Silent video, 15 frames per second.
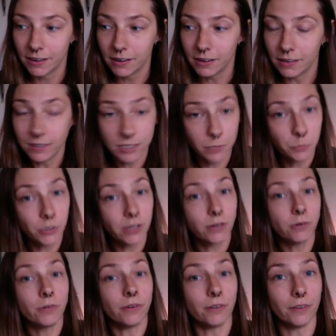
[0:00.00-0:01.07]
this is pretty
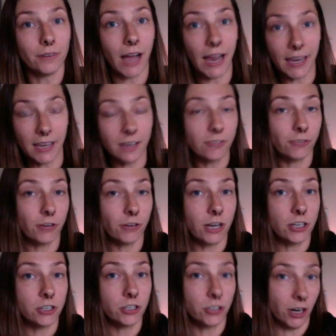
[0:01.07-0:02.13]
cool. I get a
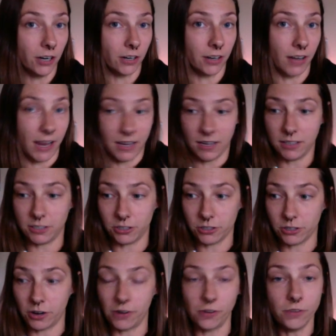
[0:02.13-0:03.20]
fresh start. I get to
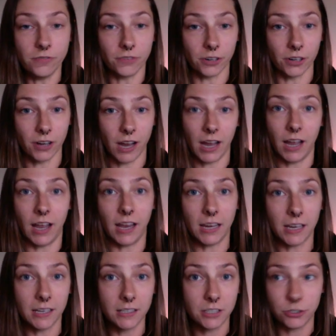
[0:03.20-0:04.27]
start over. I
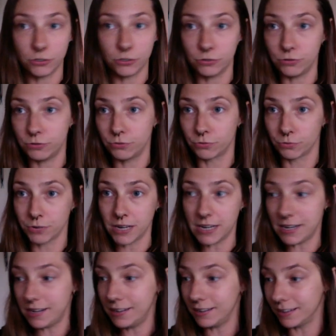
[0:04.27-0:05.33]
get to
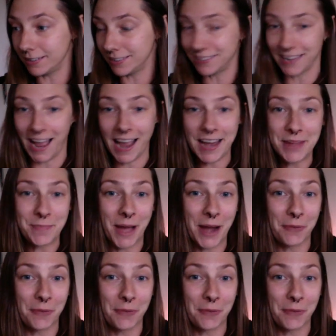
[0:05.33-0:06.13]
reassign my